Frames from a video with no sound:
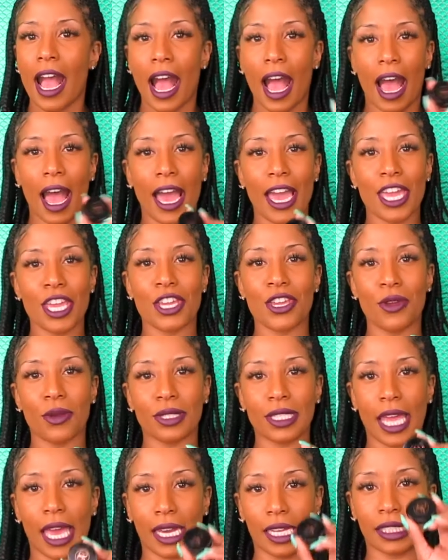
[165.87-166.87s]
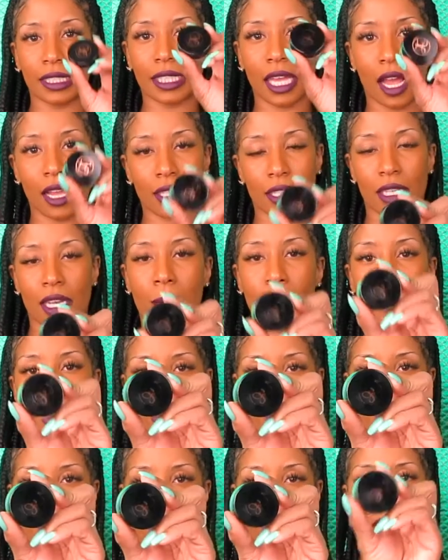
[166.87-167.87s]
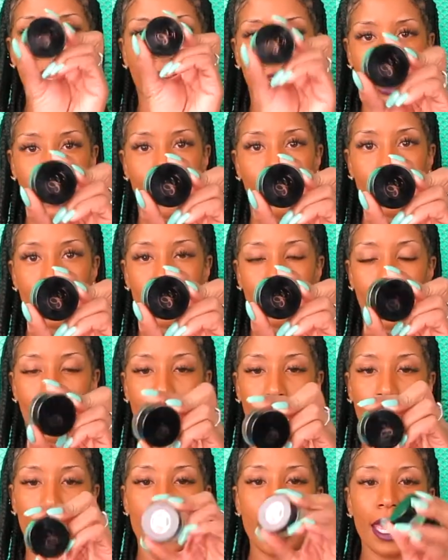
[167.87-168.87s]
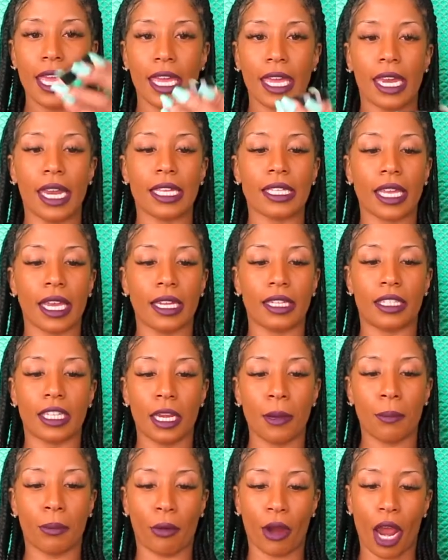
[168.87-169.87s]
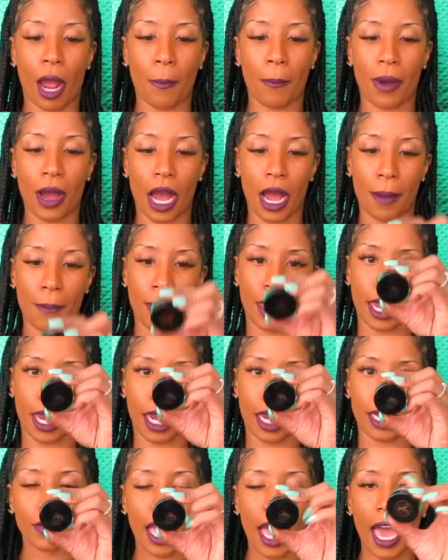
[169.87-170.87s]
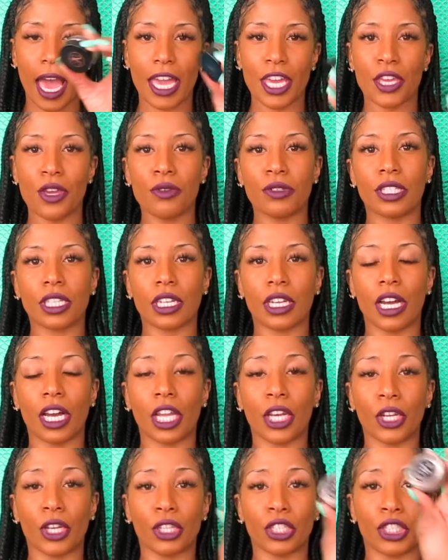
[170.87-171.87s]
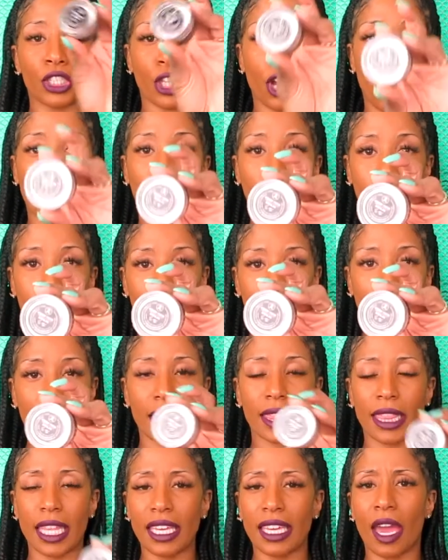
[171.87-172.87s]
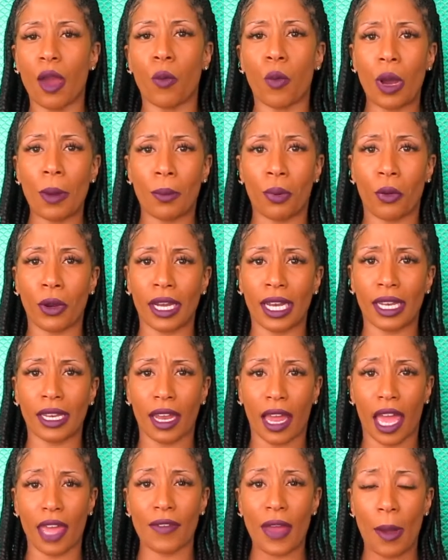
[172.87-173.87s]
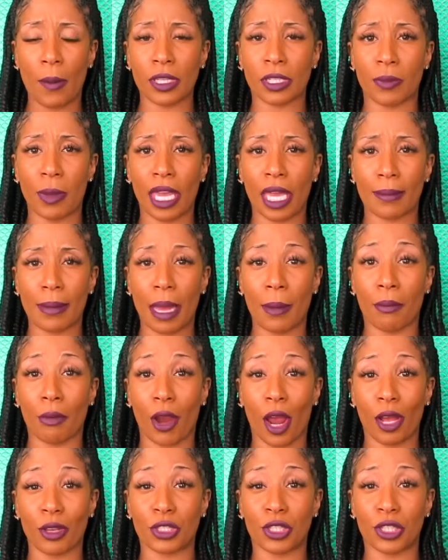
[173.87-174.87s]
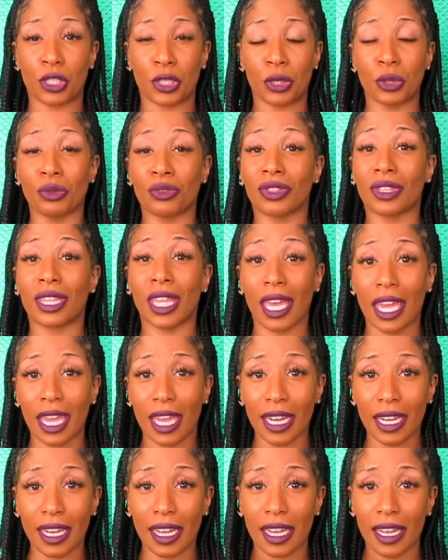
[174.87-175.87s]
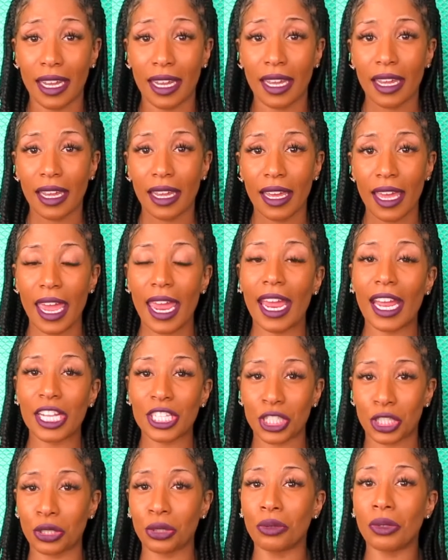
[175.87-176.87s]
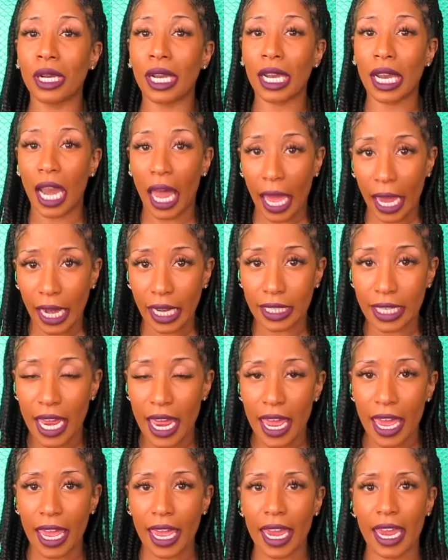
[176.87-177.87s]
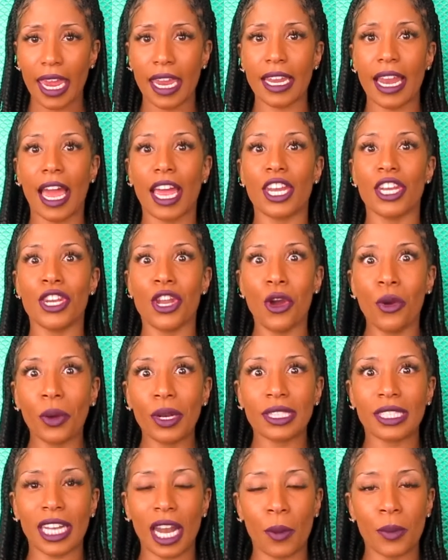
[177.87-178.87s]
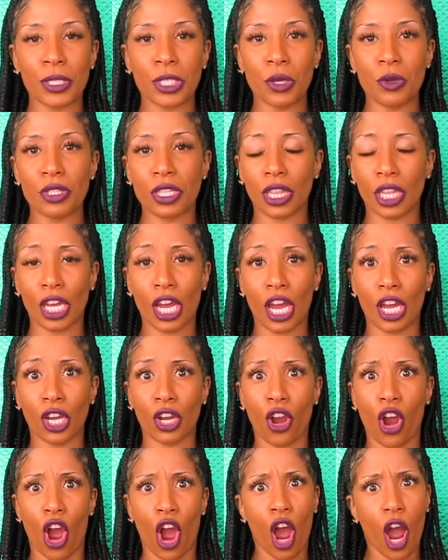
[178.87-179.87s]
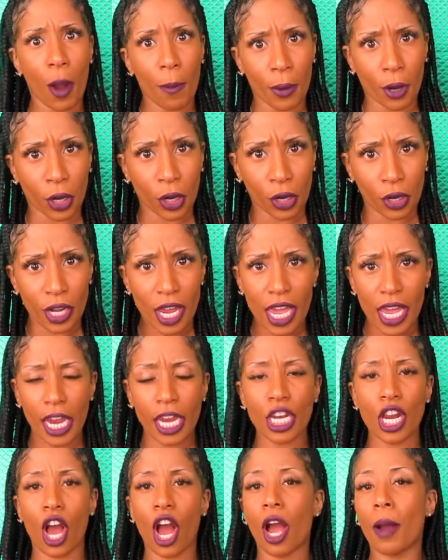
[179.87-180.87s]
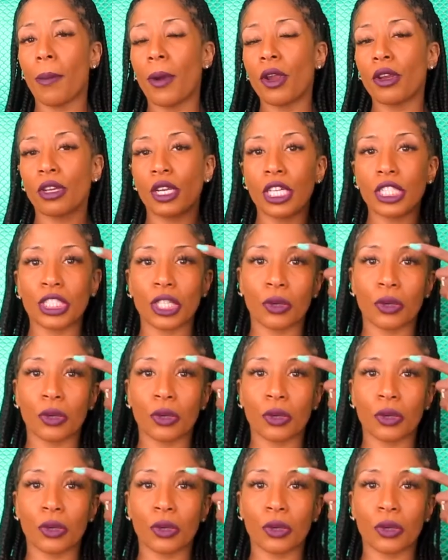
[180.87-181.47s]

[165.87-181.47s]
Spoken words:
I use Anastasia Beverly Hills, okay? It is a dip brow pomade. I use the color chocolate. I think at one point in life, I was making my brows too thin and too light, and I noticed that I was using the color auburn, and auburn looked